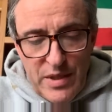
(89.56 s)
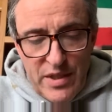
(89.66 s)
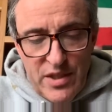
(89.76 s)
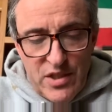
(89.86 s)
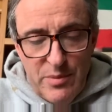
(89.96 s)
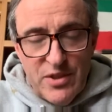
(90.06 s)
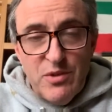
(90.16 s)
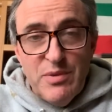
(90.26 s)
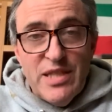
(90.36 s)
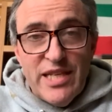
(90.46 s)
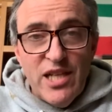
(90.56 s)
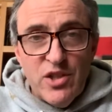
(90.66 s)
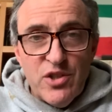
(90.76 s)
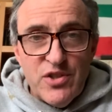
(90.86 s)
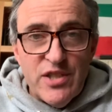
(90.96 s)
he's about to meet
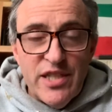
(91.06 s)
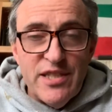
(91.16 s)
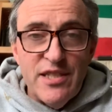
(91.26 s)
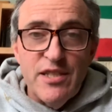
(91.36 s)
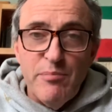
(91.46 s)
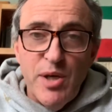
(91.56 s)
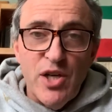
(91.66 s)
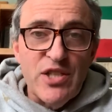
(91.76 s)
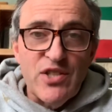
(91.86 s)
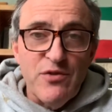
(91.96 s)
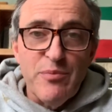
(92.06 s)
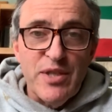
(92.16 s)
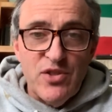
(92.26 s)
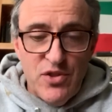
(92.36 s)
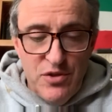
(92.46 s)
Gallagher tonight in a bar he's never
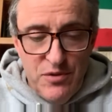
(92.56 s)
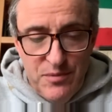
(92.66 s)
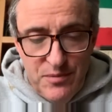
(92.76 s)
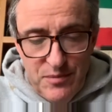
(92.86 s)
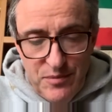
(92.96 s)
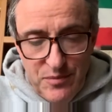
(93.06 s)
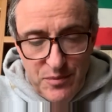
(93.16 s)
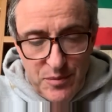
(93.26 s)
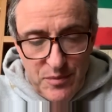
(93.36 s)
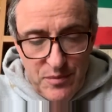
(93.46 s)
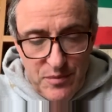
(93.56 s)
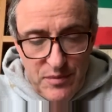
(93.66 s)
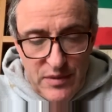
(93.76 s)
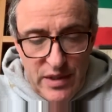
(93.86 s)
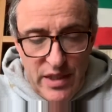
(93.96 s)
been to.
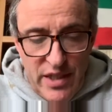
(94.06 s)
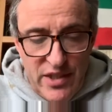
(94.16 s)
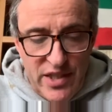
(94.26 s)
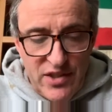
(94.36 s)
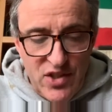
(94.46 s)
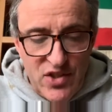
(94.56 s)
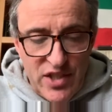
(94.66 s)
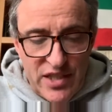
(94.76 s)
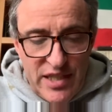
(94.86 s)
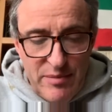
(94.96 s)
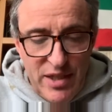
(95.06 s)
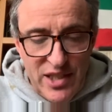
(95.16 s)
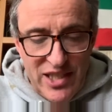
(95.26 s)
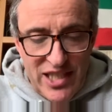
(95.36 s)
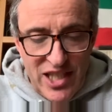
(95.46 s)
And he's got this nickname,
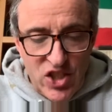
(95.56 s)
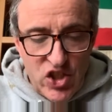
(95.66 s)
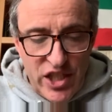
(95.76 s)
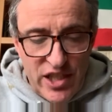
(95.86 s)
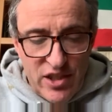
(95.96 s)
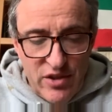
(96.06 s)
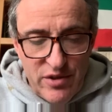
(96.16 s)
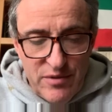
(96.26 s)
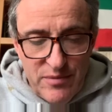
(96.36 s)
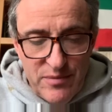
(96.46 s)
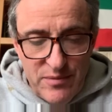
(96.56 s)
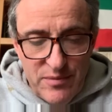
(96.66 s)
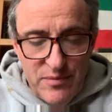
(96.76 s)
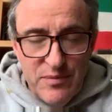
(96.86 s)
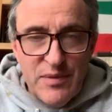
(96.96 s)
Little Chandler.
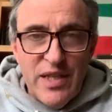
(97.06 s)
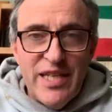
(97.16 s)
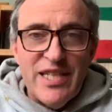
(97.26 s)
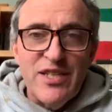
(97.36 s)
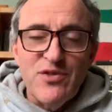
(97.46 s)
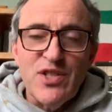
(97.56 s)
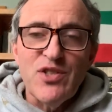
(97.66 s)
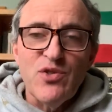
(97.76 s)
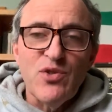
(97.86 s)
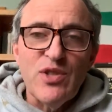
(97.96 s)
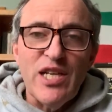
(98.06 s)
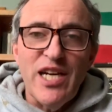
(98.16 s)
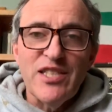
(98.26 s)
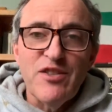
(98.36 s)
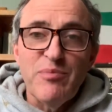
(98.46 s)
He gives you the
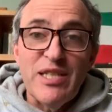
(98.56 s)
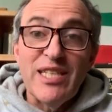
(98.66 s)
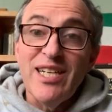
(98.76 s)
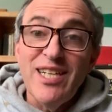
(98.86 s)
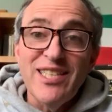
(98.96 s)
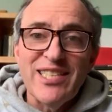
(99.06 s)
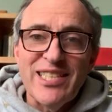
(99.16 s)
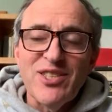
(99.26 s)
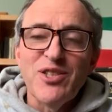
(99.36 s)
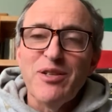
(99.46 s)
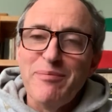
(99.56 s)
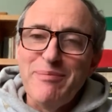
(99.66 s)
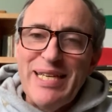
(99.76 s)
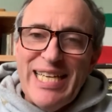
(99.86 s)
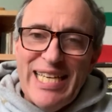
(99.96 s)
idea of being a little
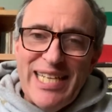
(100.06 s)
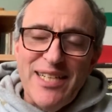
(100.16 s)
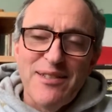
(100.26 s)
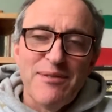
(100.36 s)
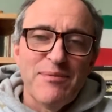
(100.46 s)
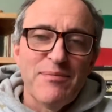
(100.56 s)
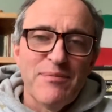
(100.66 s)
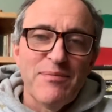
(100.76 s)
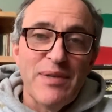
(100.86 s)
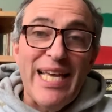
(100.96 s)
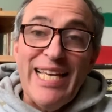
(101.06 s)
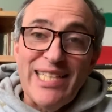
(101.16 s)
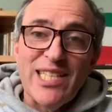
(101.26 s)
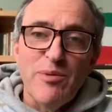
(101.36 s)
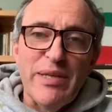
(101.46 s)
man. A
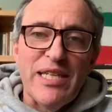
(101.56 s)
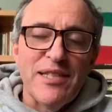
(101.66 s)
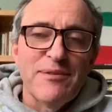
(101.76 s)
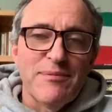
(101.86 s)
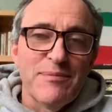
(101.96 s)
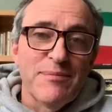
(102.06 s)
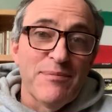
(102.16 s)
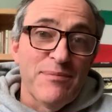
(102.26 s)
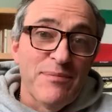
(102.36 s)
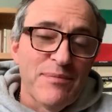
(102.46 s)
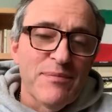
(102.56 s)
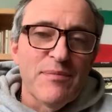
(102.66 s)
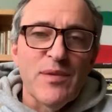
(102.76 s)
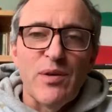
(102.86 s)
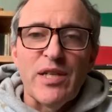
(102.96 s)
little man.
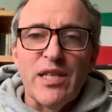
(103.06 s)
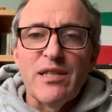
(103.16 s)
Okay.